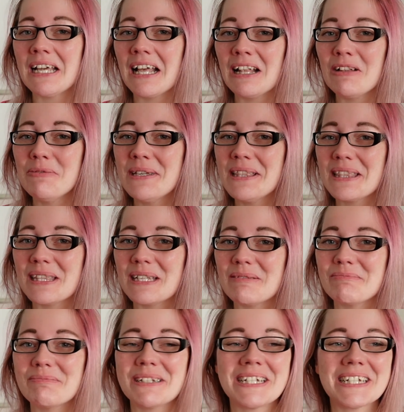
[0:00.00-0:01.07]
Halloween
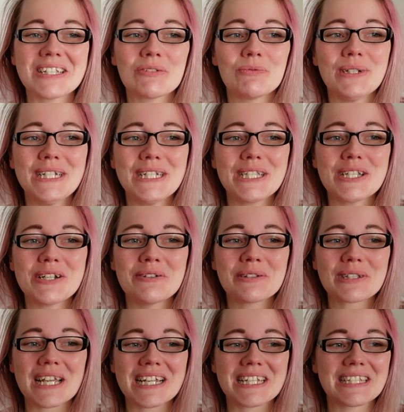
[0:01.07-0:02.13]
themed, because we don't